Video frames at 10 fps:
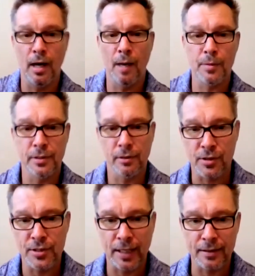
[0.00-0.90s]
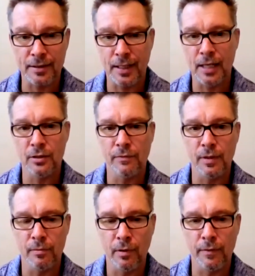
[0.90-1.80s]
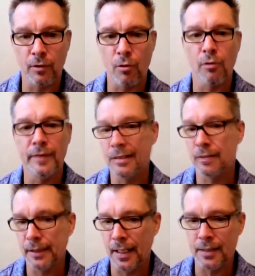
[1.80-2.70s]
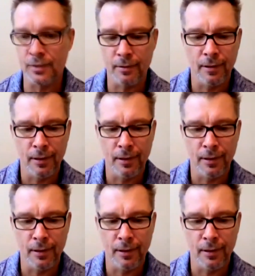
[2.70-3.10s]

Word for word: up until the second stage of the, of the core vehicle ignites.